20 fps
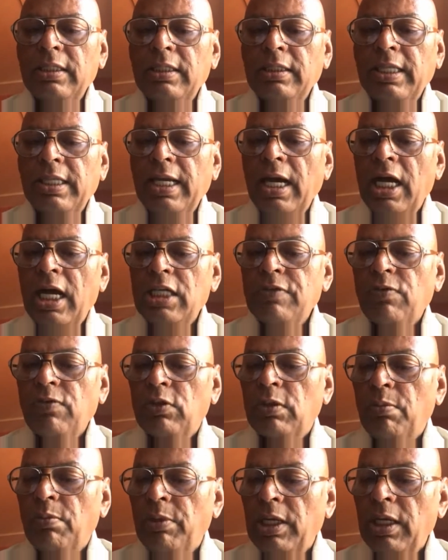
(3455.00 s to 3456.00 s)
they asked for
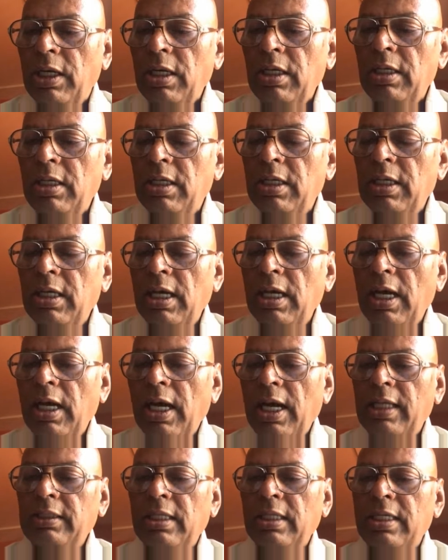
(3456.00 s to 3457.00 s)
the bill,
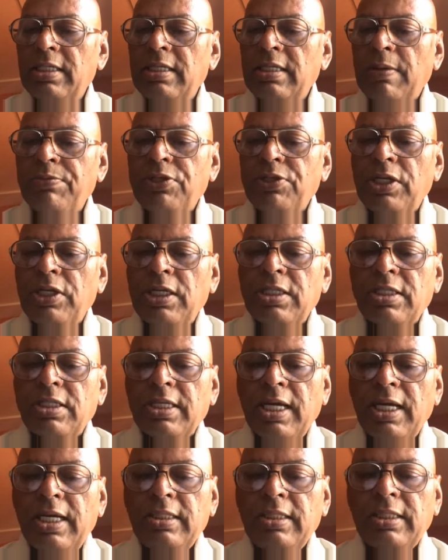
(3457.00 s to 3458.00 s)
and the receptionist
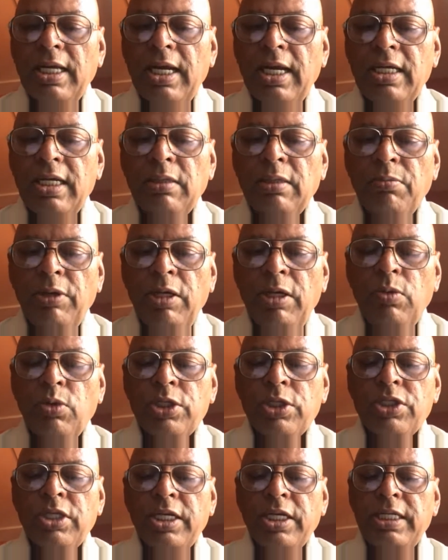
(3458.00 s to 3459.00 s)
said that the bill
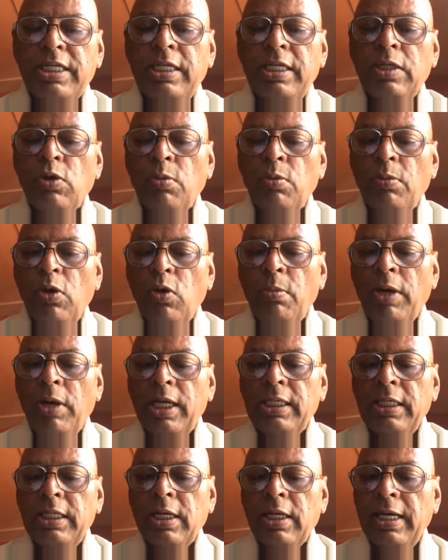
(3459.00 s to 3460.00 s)
was 30
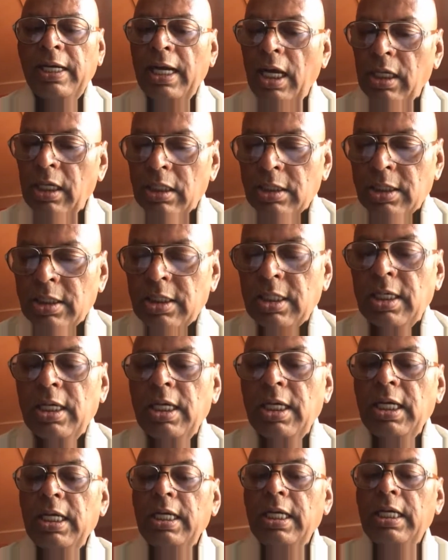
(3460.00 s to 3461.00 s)
Omani riyals.
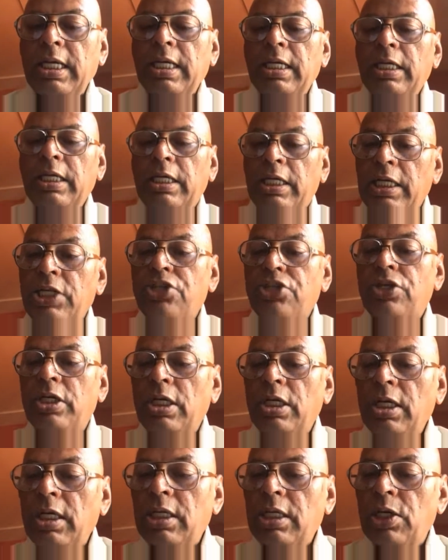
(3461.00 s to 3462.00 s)
Each
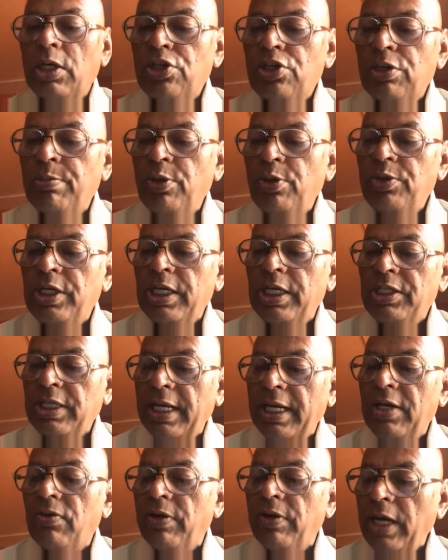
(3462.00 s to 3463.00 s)
girl contributed
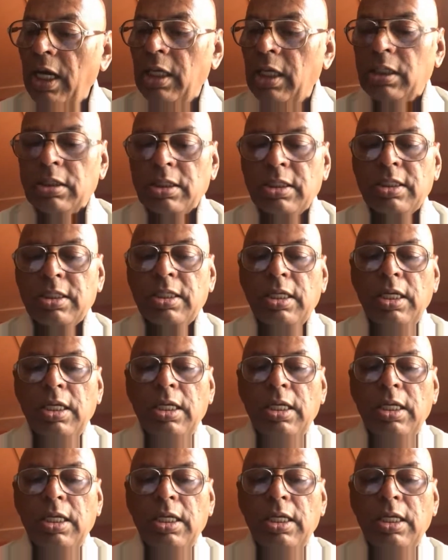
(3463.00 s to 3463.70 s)
10 riyals.